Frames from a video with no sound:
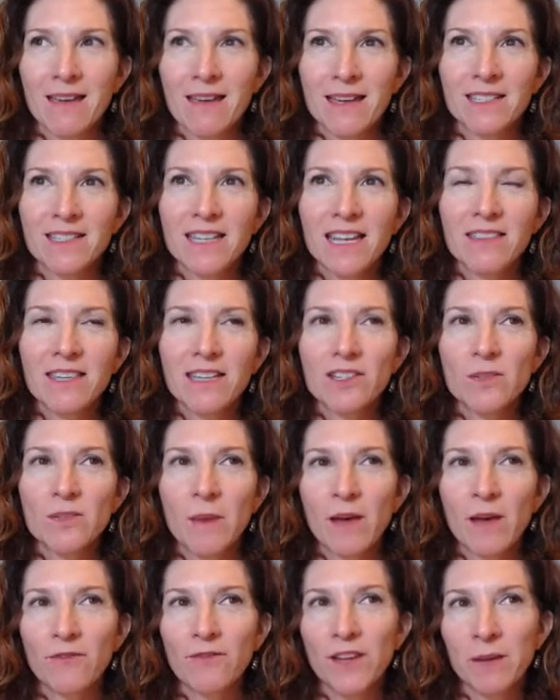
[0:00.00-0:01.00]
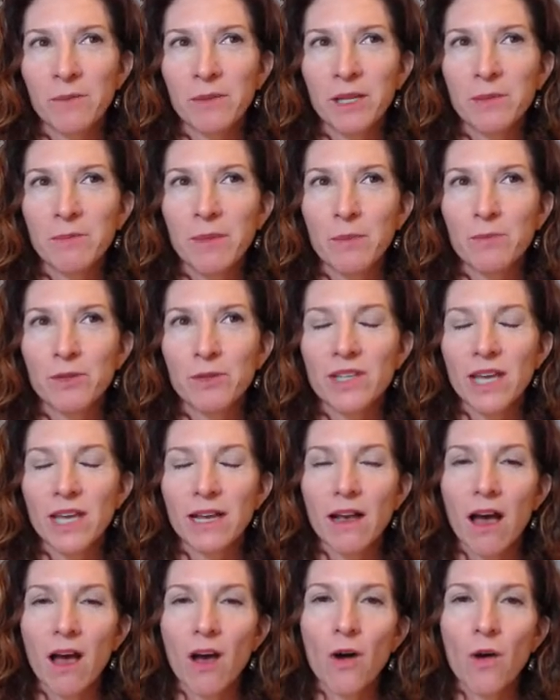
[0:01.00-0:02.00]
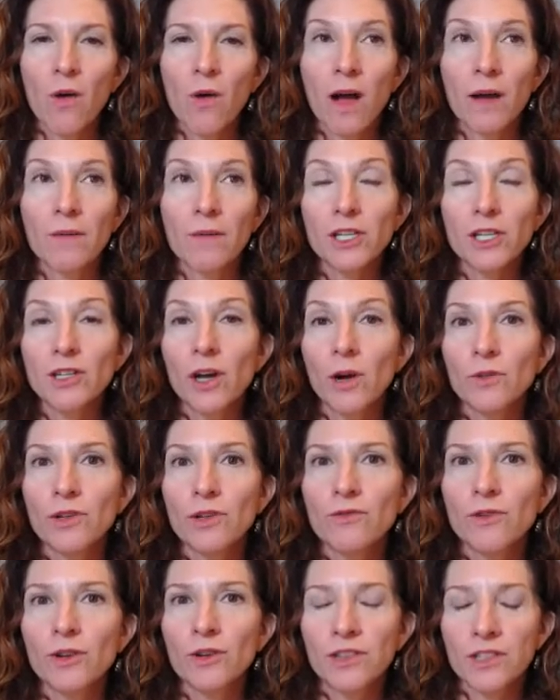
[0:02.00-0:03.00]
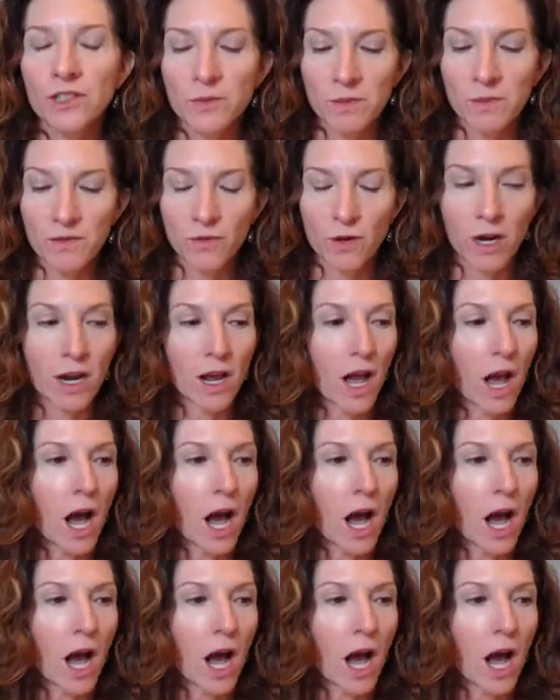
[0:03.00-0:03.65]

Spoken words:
say things about family members like, oh, you've heard this before.